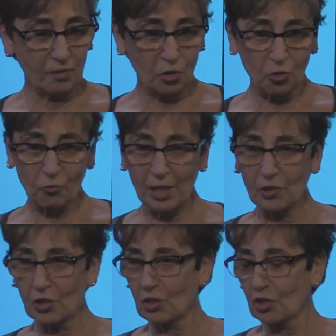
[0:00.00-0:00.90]

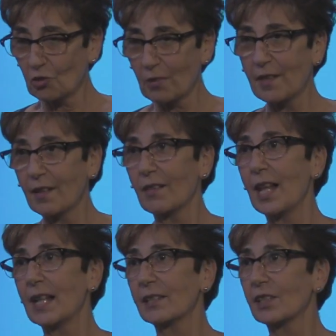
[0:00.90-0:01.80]
stretch and strength
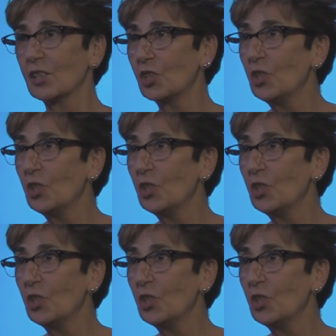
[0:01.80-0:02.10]
classes,